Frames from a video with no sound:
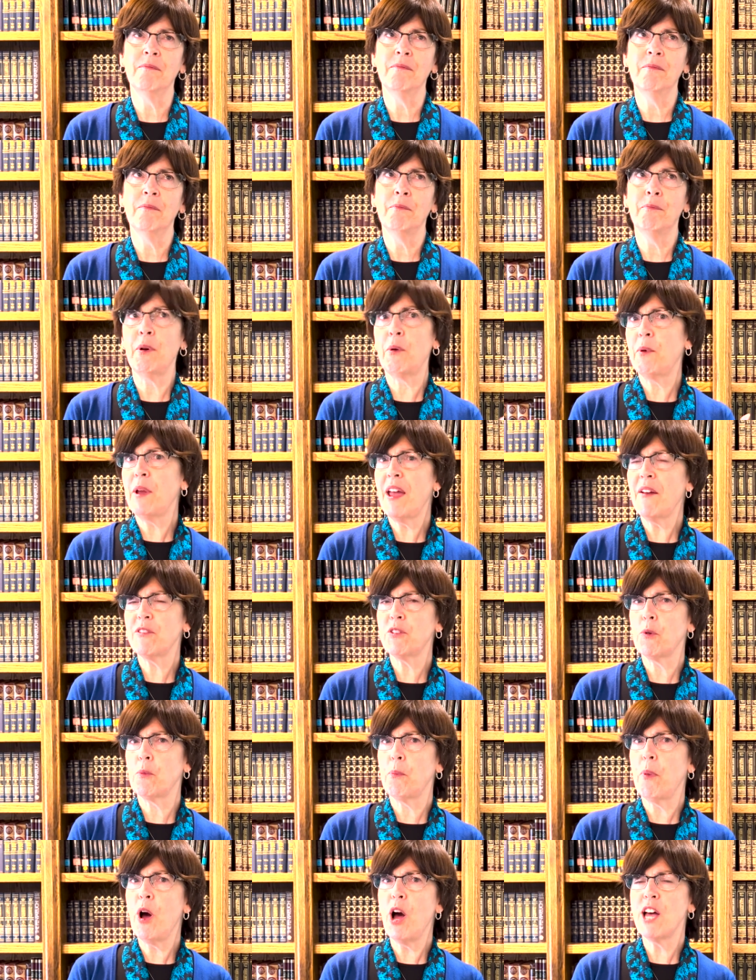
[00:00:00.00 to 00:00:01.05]
But we have to
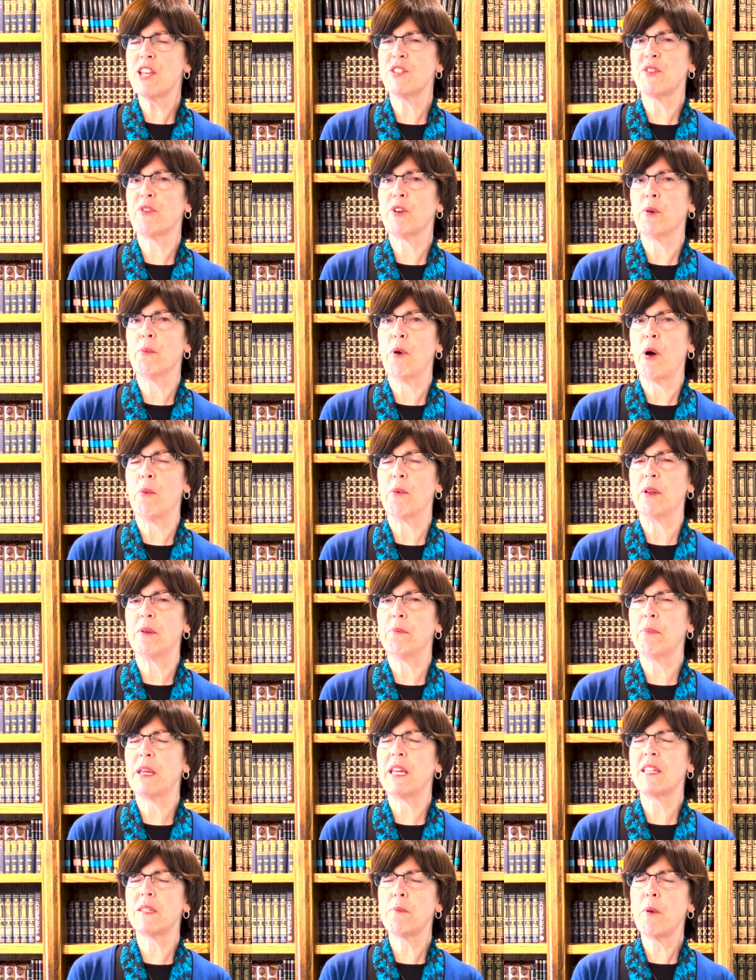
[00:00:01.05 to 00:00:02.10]
pause for a moment,
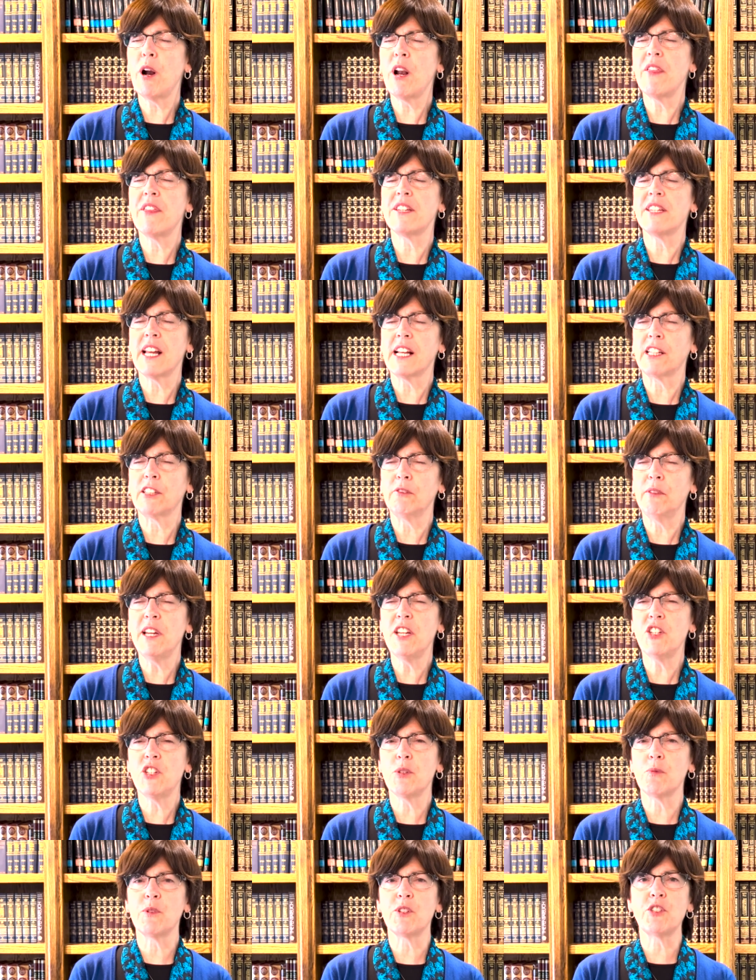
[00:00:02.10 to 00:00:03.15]
because part of the
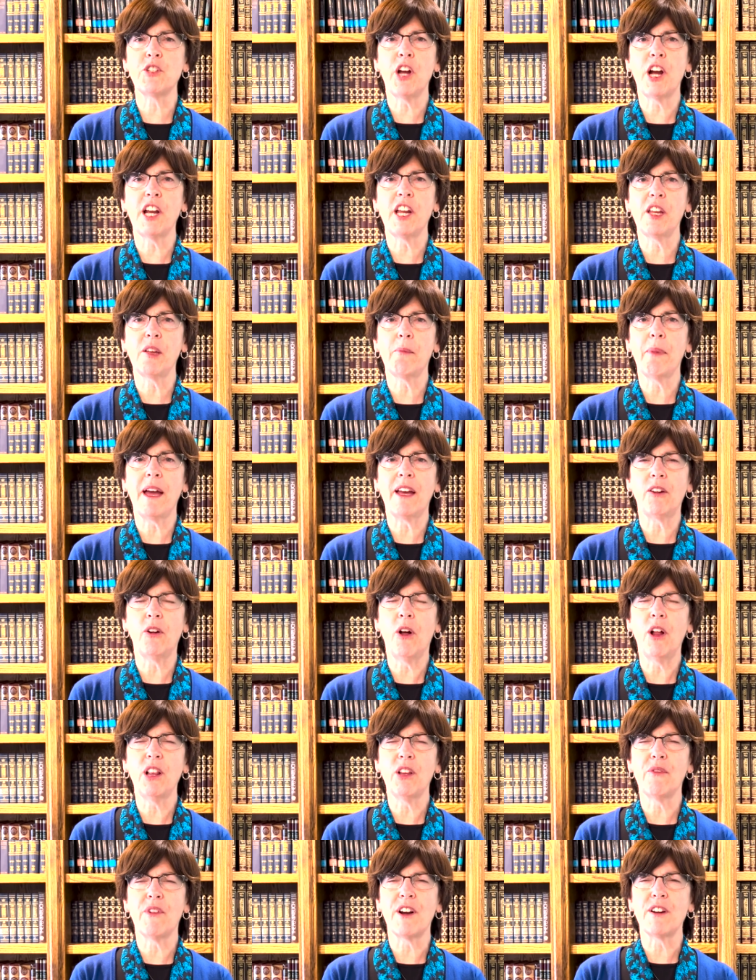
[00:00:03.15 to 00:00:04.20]
declaration was talking about
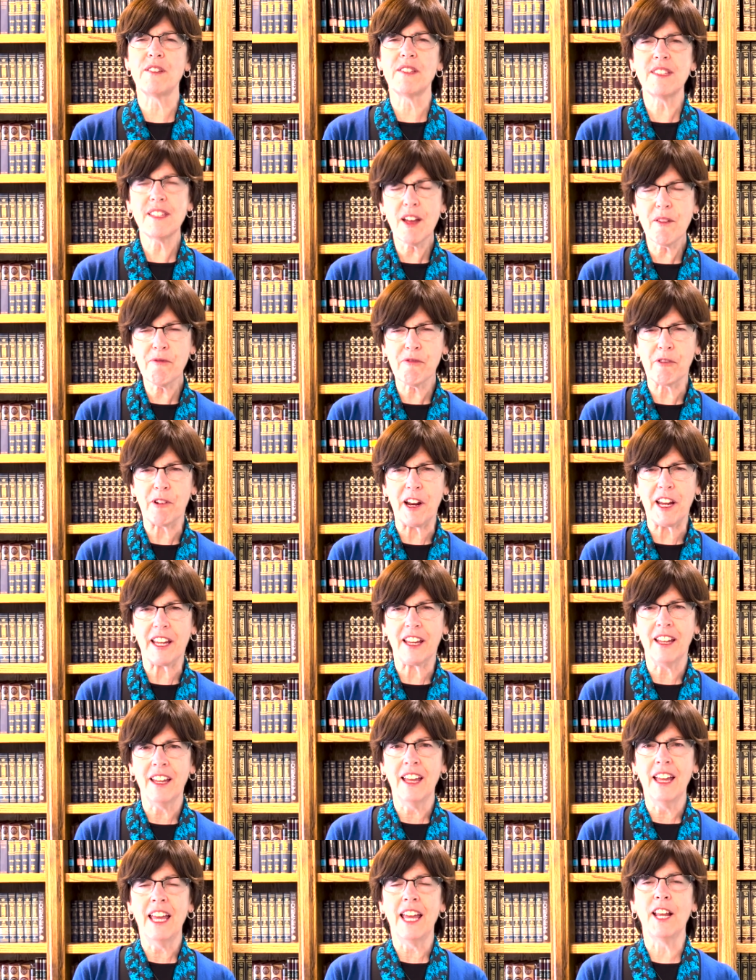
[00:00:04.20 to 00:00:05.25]
all of our suffering
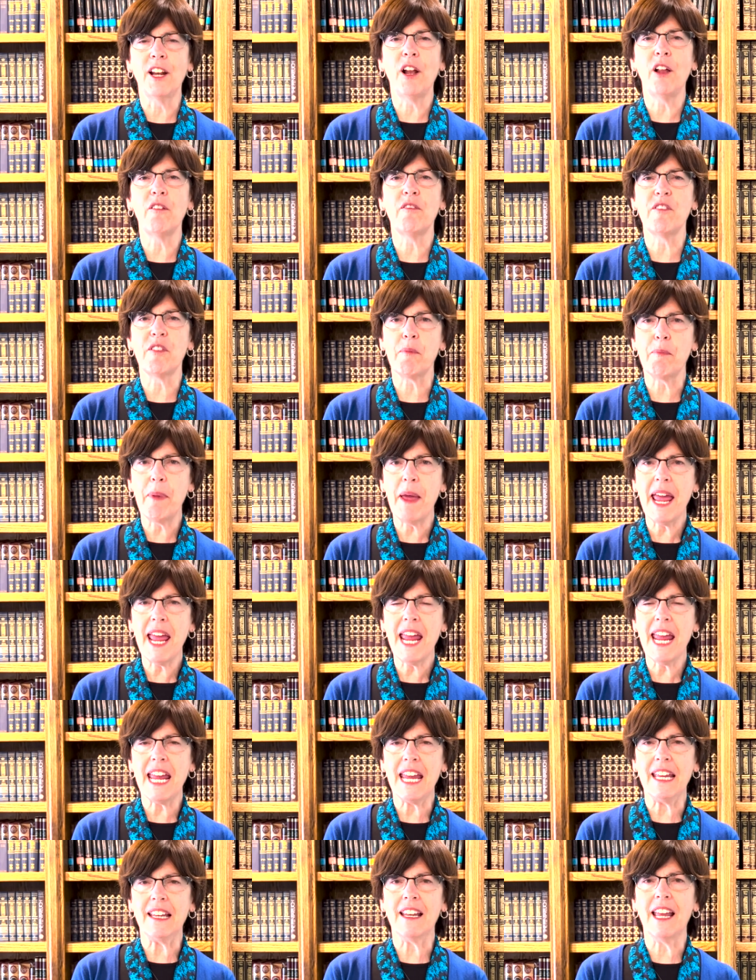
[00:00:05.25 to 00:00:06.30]
and all of the
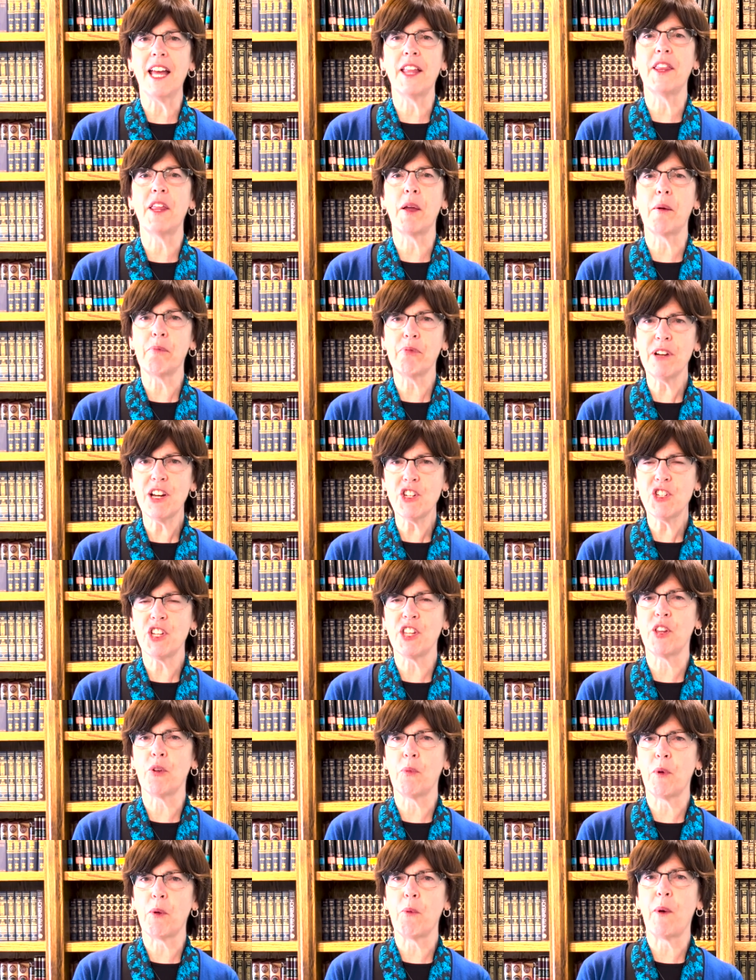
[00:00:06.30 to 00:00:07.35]
pain and the oppression
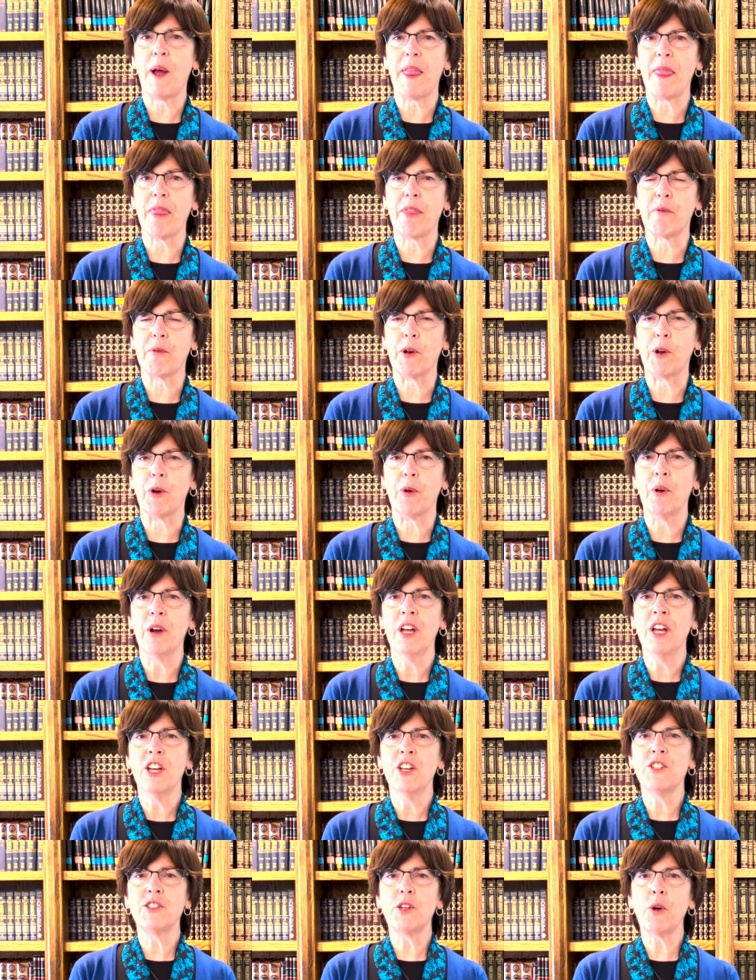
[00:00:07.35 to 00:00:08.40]
that we went through.
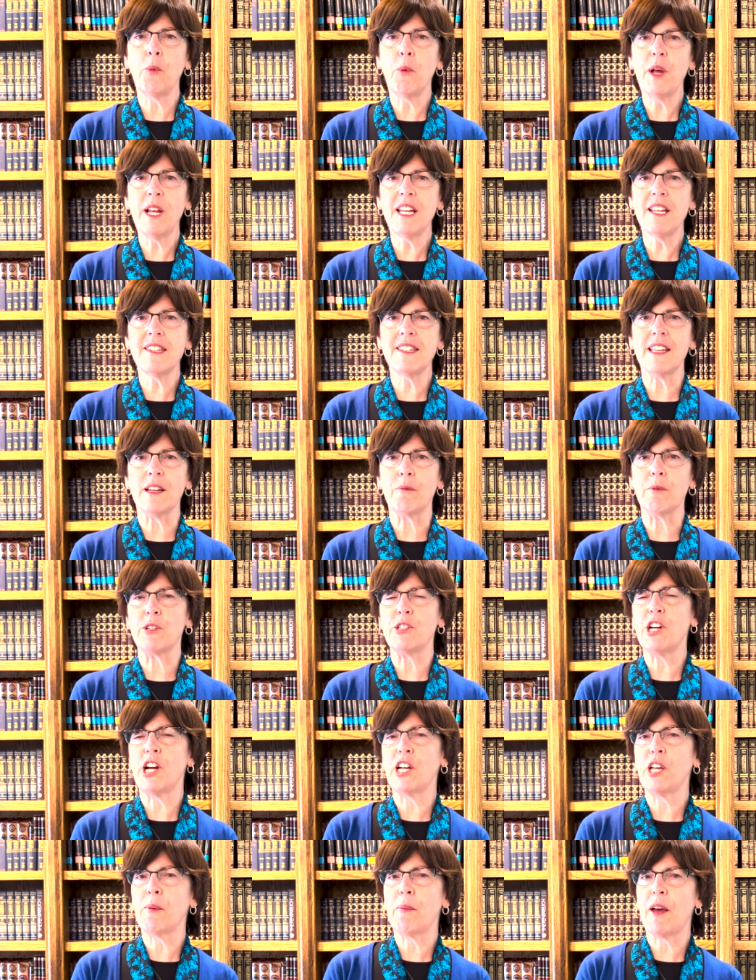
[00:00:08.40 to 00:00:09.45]
So what is it? We're
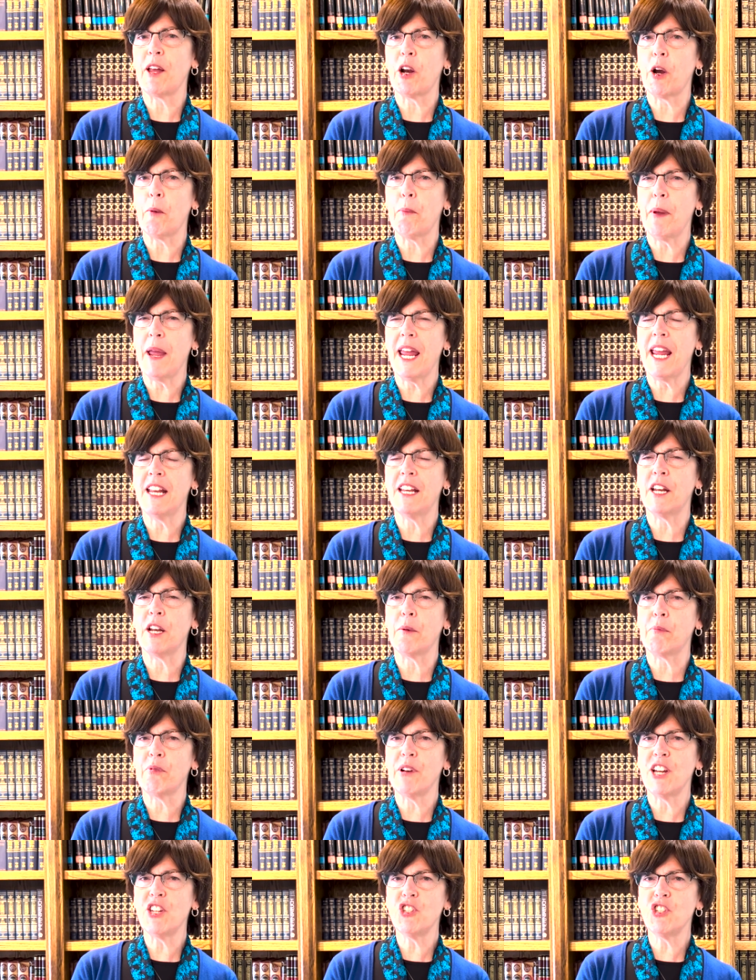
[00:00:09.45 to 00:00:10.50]
talking about our pain and
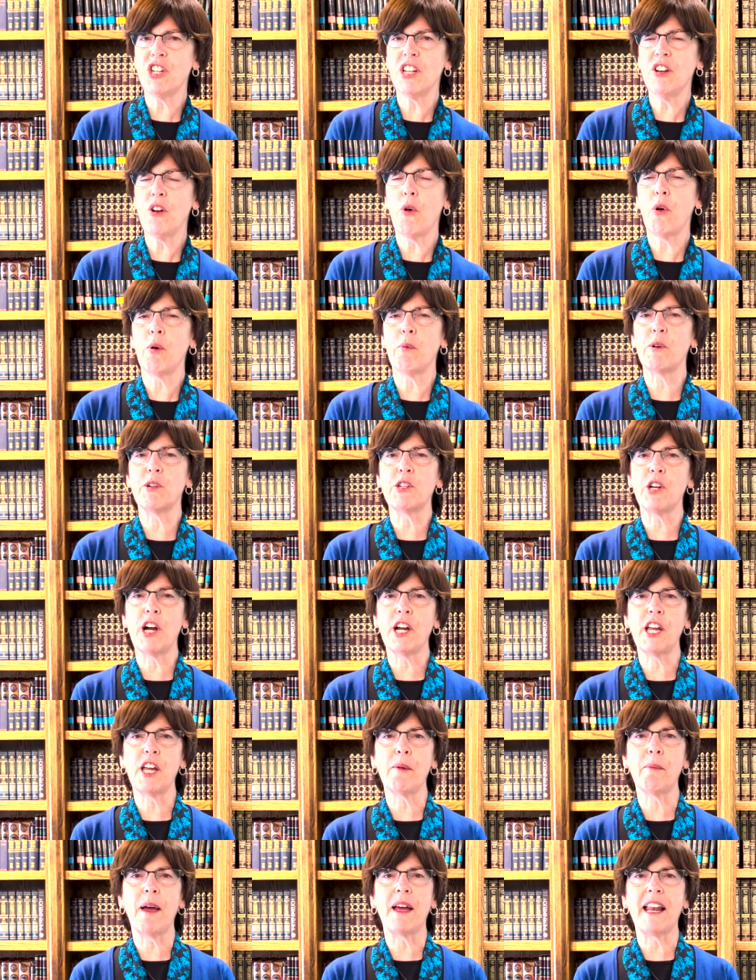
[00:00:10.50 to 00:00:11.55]
oppression, or we're
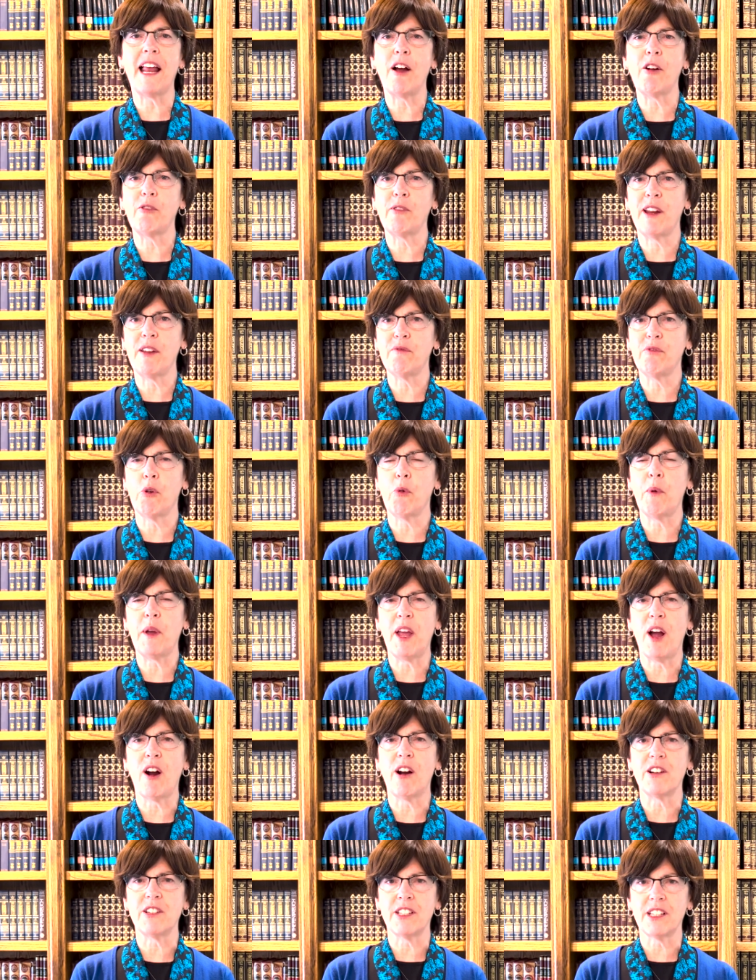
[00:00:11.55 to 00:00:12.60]
talking about how grateful we
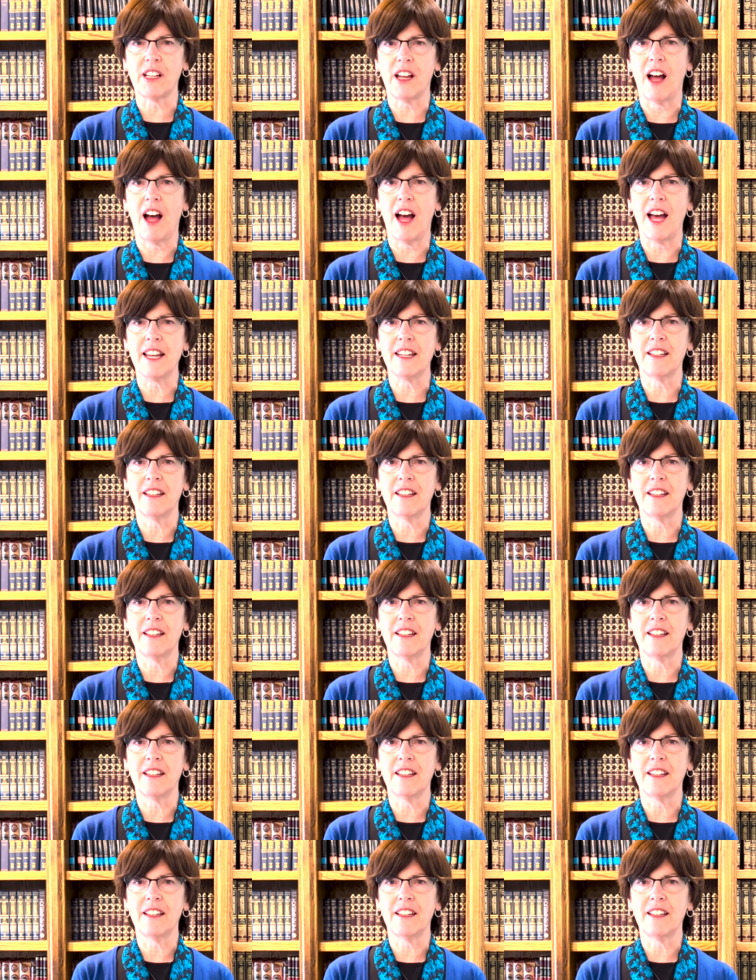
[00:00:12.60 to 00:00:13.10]
are to God?